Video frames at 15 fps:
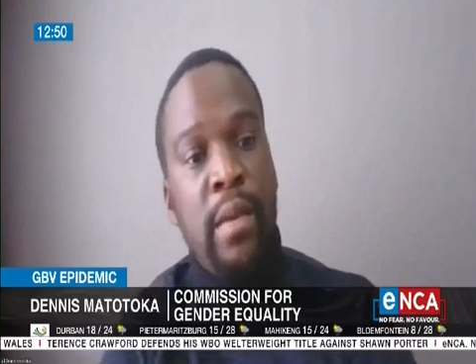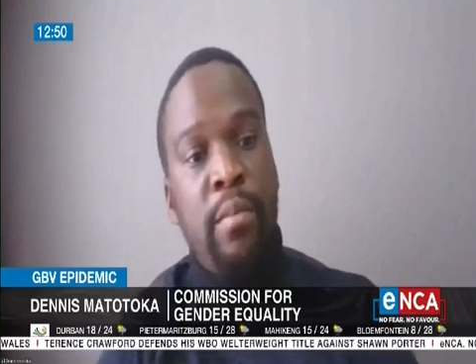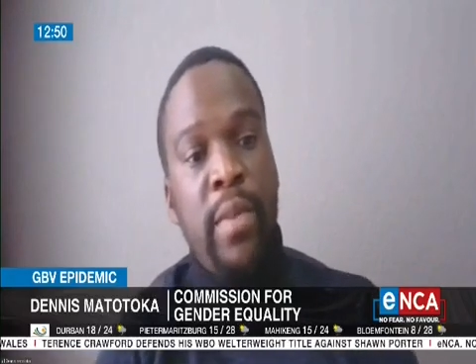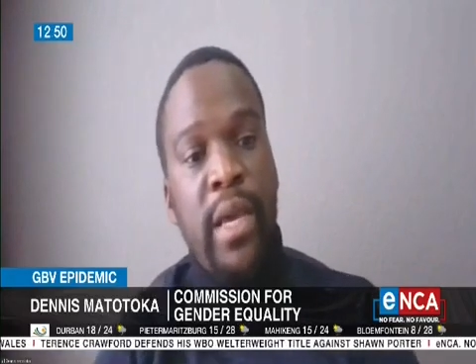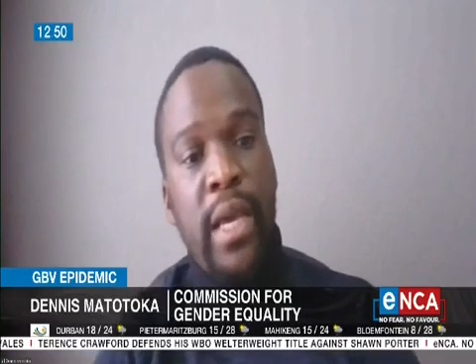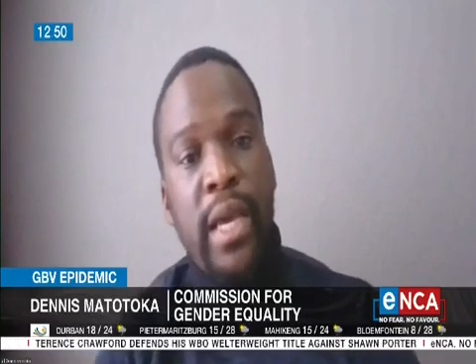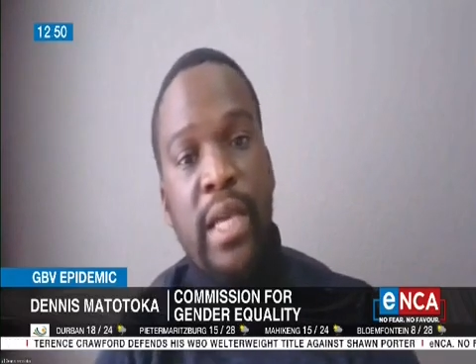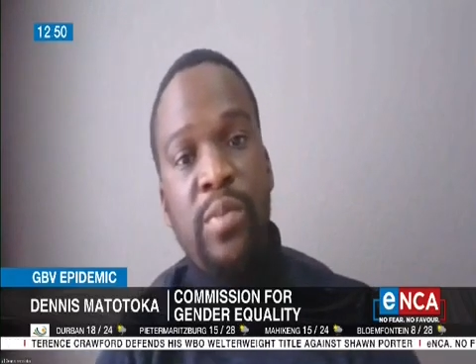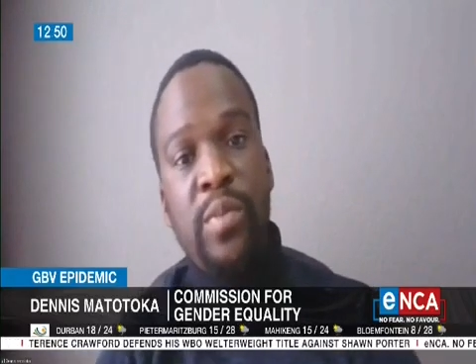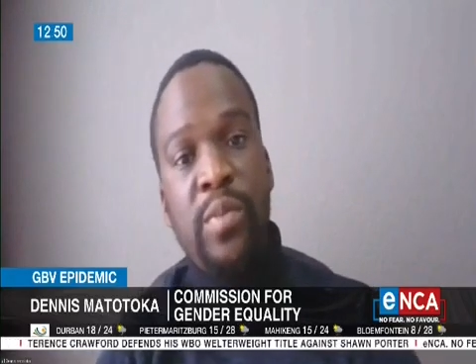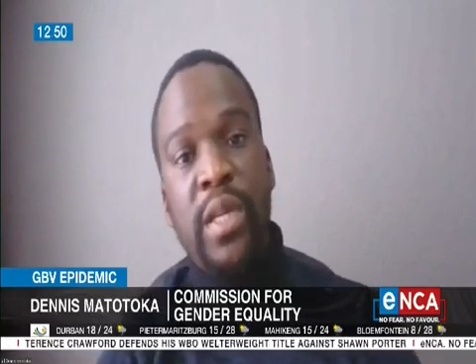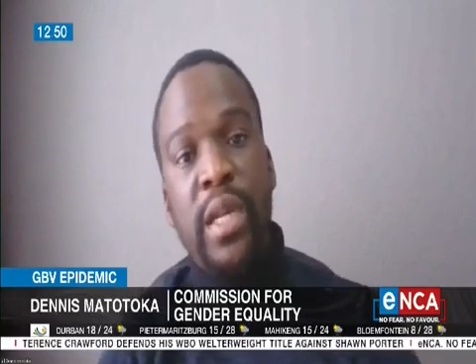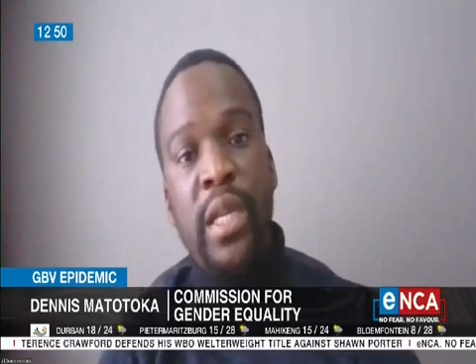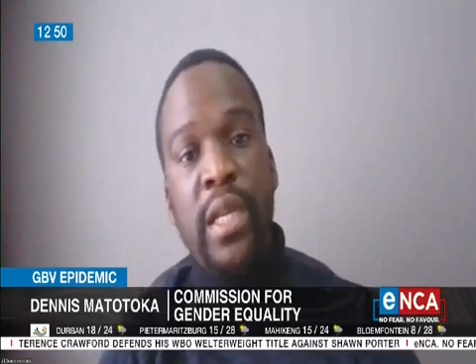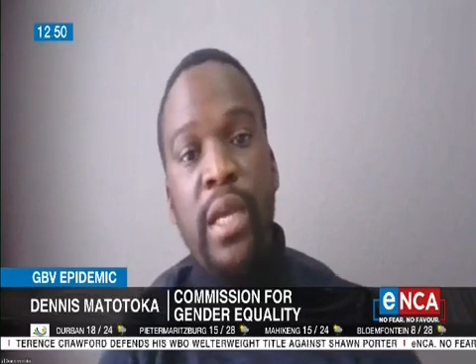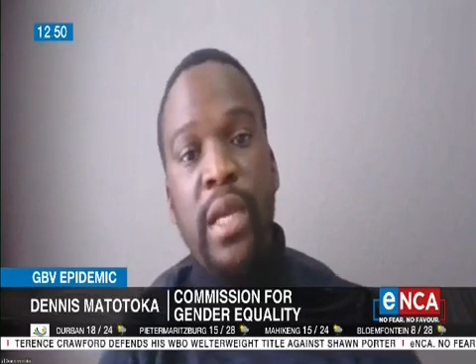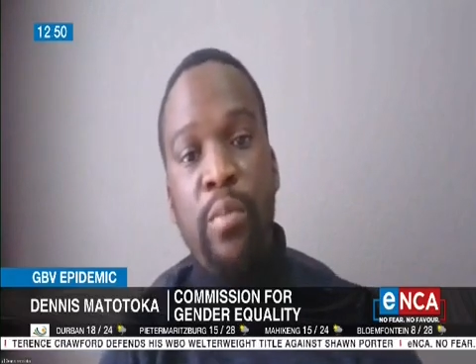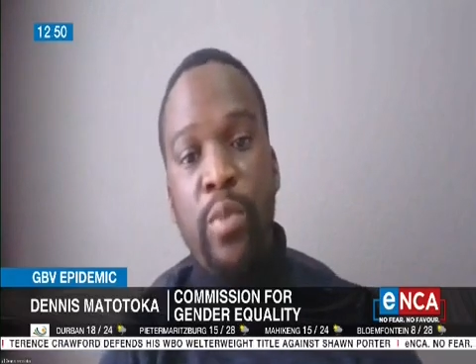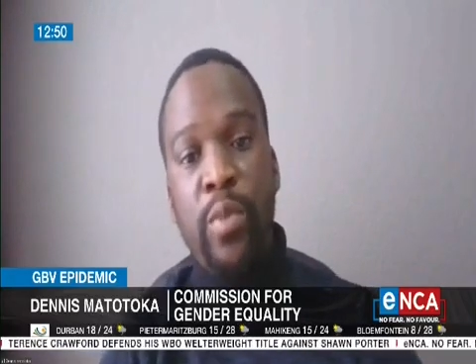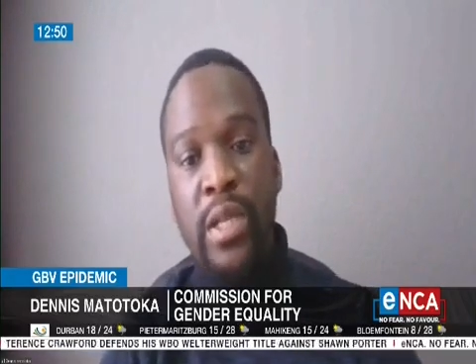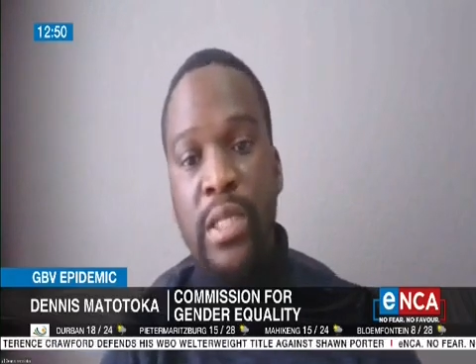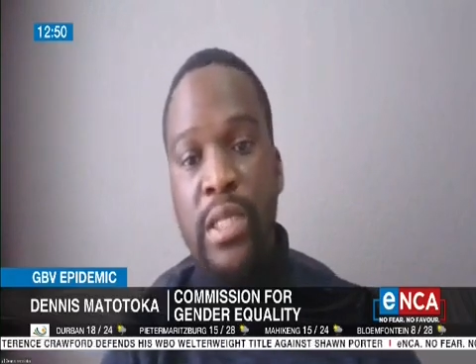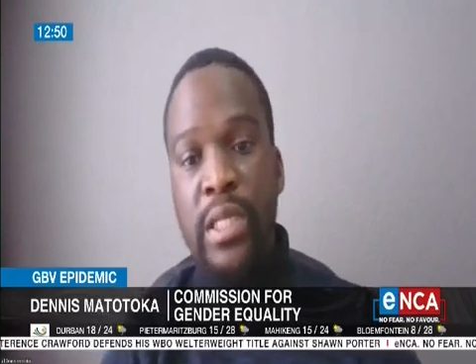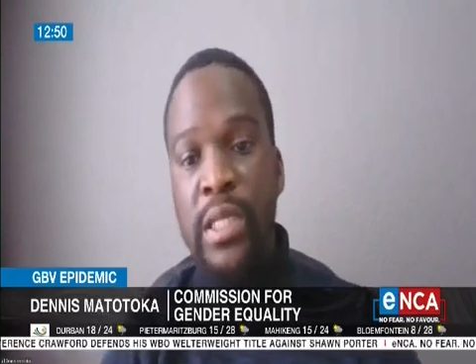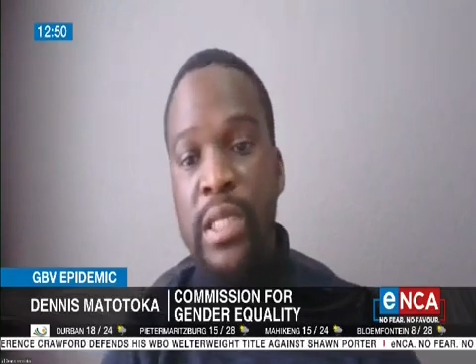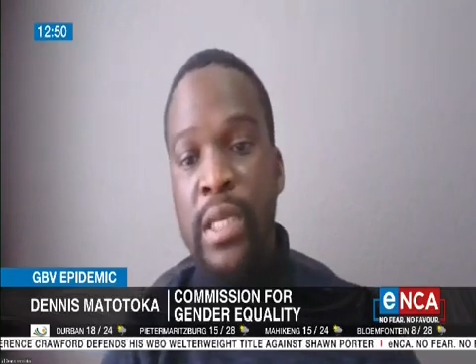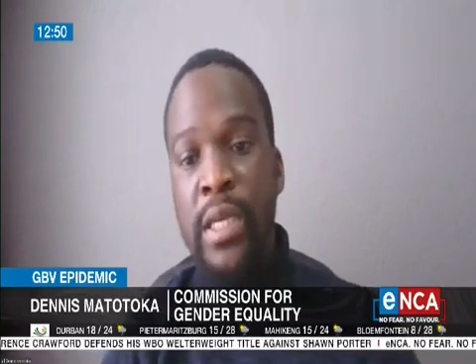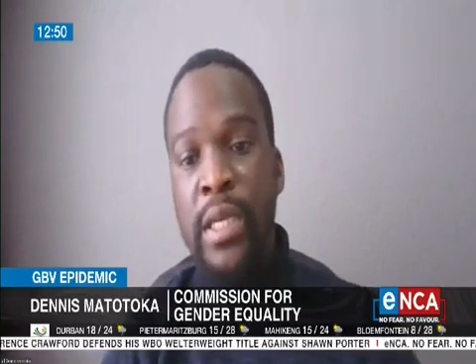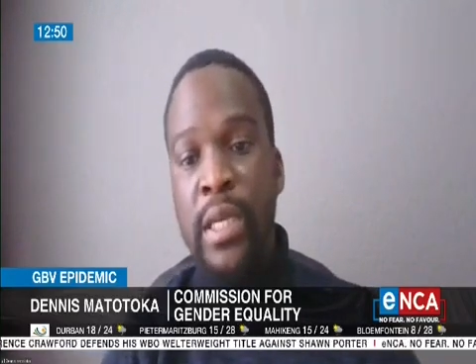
mayor has been reappointed,